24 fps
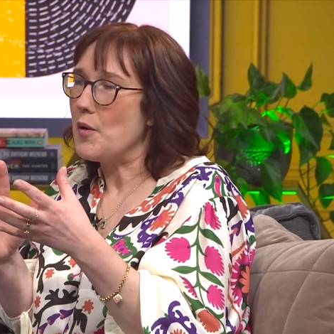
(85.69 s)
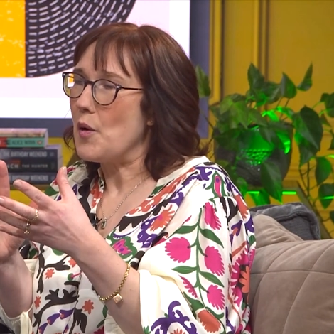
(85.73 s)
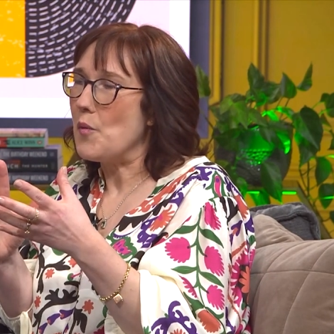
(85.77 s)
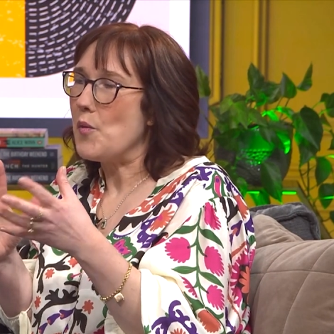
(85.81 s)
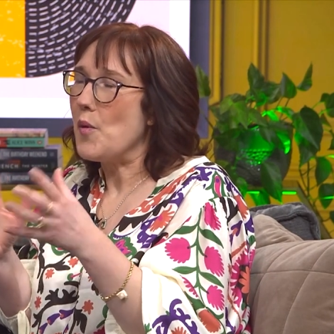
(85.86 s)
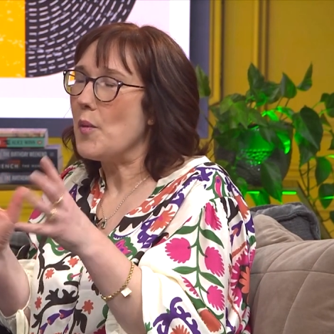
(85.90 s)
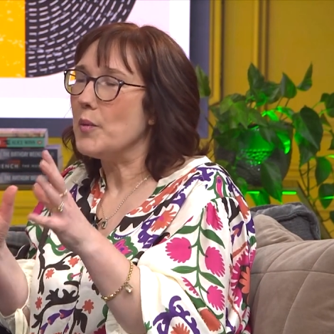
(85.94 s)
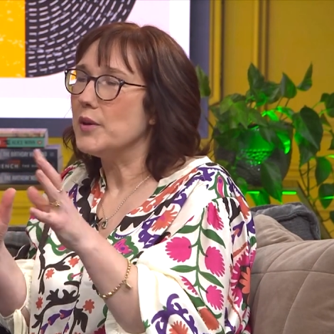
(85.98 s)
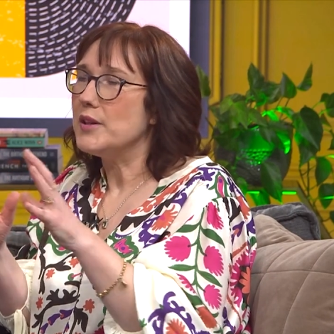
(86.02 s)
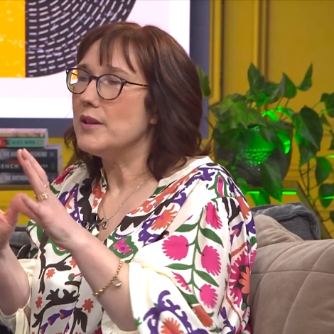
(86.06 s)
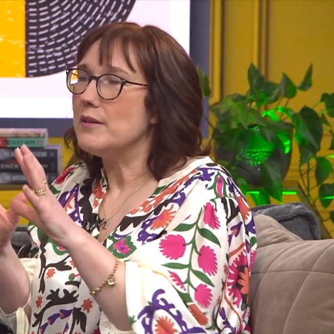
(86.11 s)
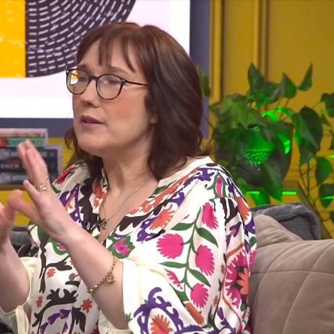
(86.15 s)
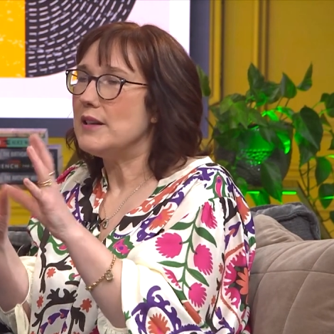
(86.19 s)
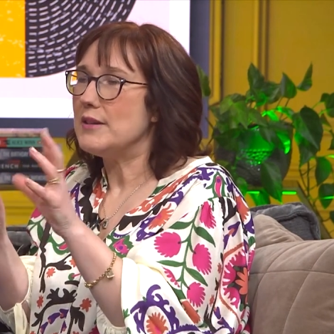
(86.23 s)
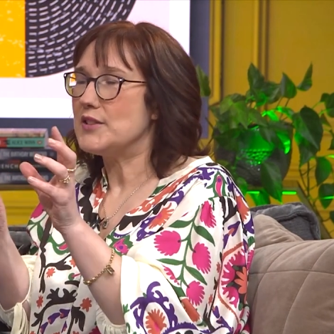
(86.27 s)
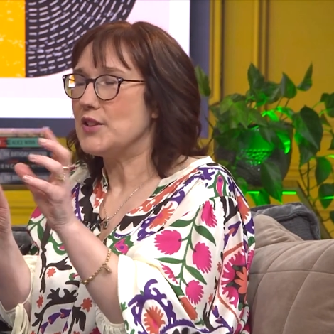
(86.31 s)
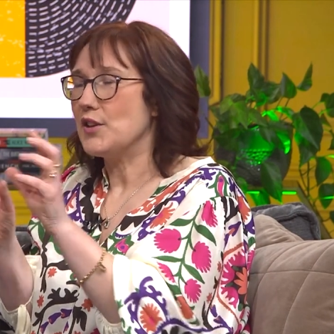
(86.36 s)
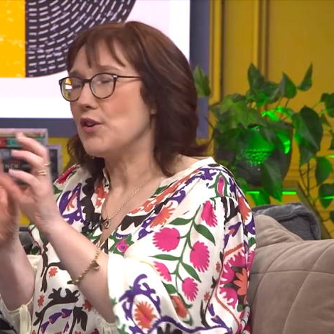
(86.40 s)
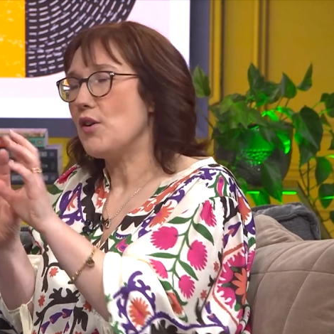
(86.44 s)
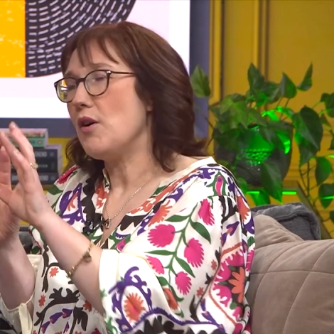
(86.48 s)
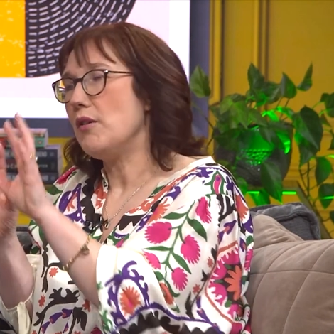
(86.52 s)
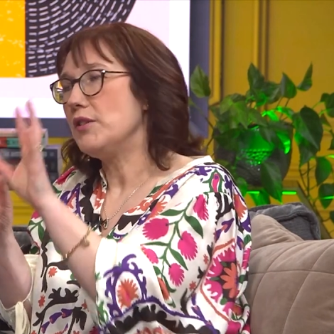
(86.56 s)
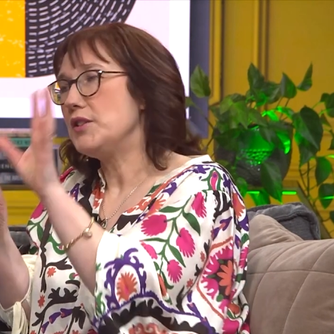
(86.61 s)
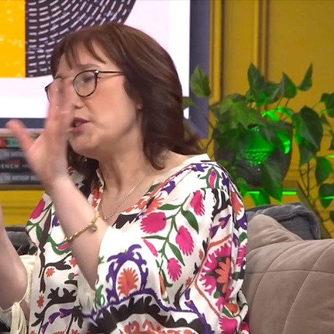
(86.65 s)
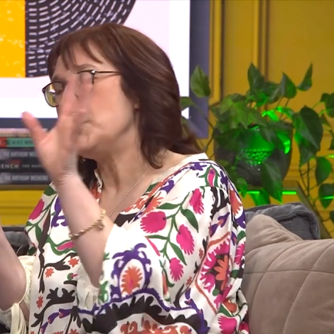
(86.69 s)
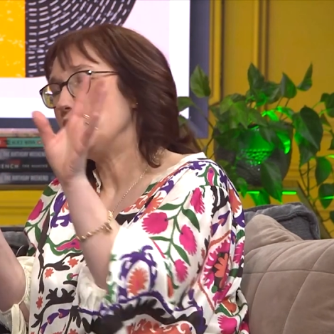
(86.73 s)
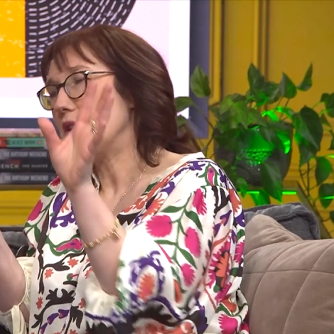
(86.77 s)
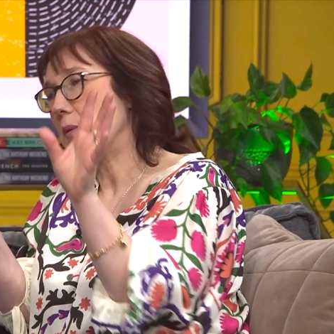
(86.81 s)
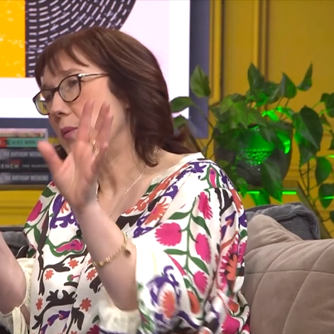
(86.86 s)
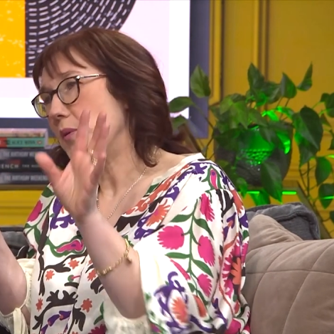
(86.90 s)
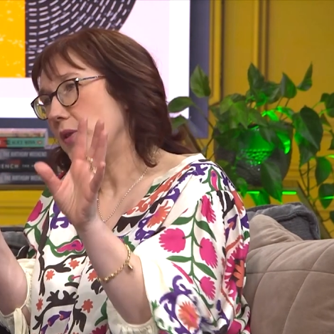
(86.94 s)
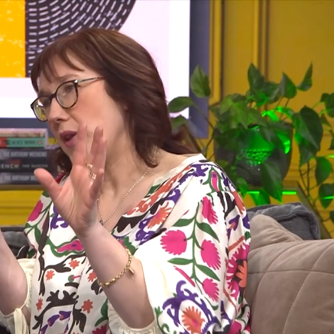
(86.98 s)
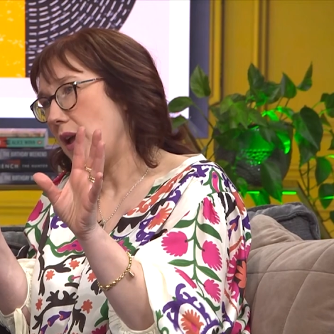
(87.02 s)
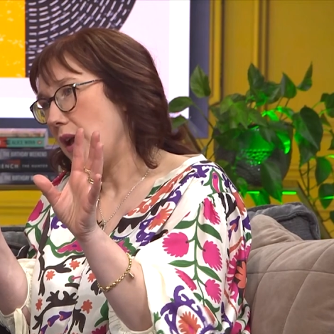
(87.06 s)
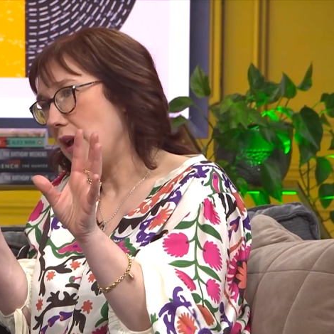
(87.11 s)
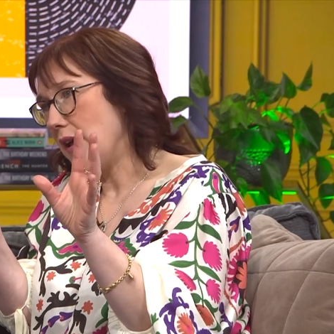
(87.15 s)
woman who lives in a cottage up
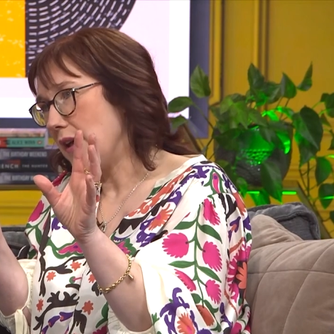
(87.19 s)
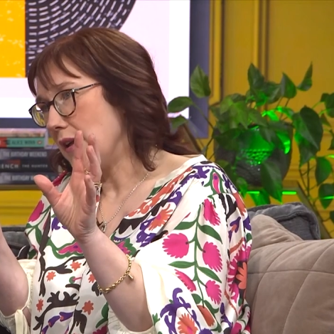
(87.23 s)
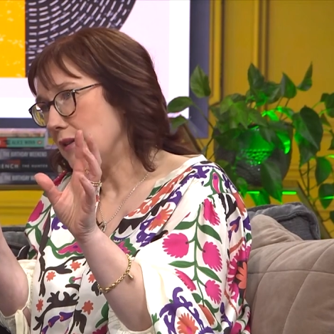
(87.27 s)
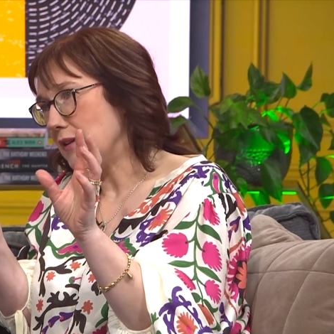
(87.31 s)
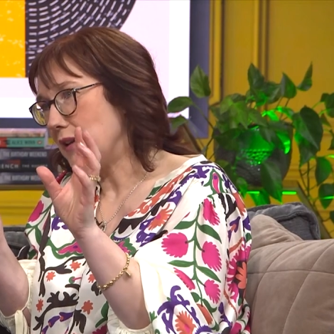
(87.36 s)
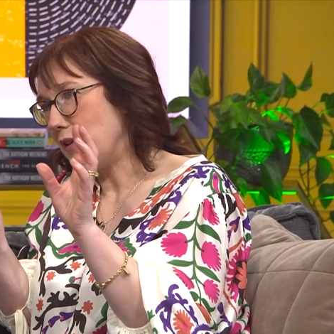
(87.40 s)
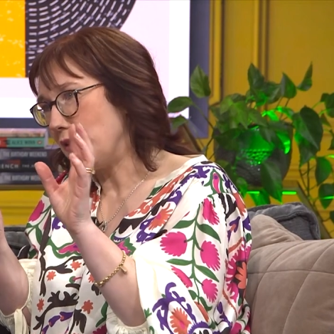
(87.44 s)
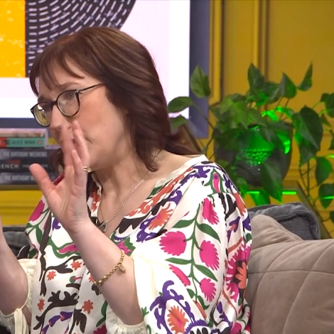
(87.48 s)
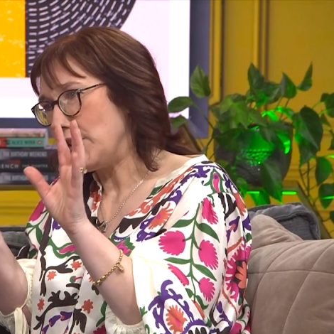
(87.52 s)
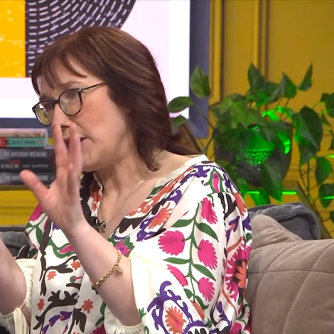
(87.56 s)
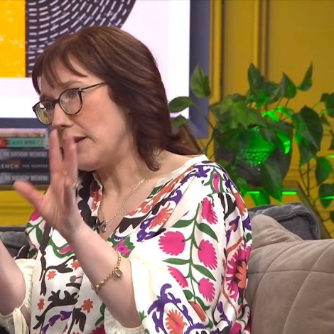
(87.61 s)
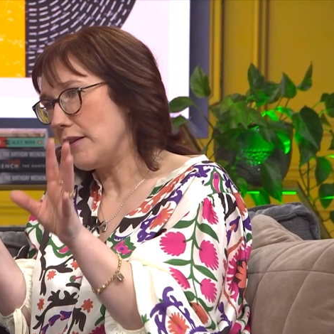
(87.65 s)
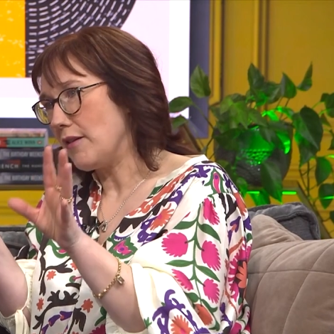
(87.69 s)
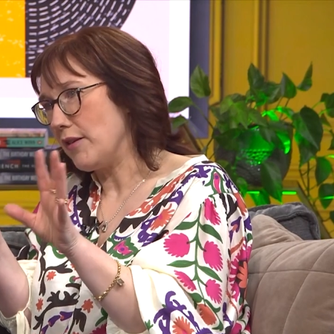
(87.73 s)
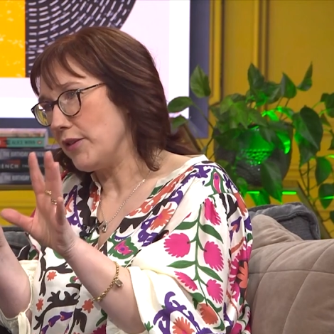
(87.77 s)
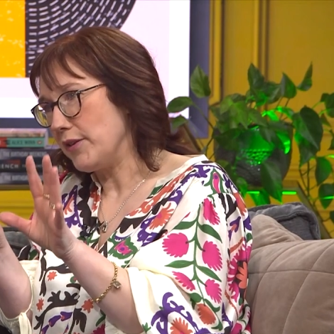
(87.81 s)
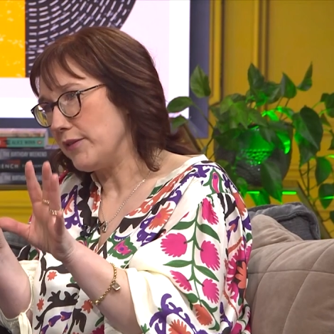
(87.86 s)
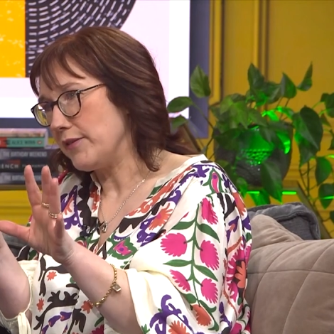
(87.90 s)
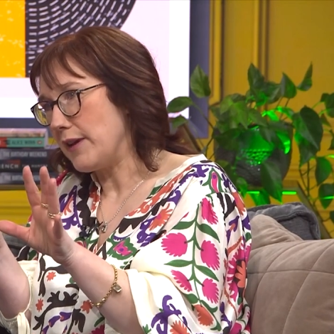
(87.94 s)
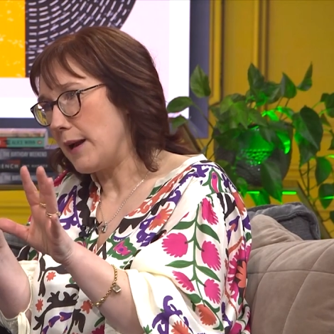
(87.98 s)
on the hill on the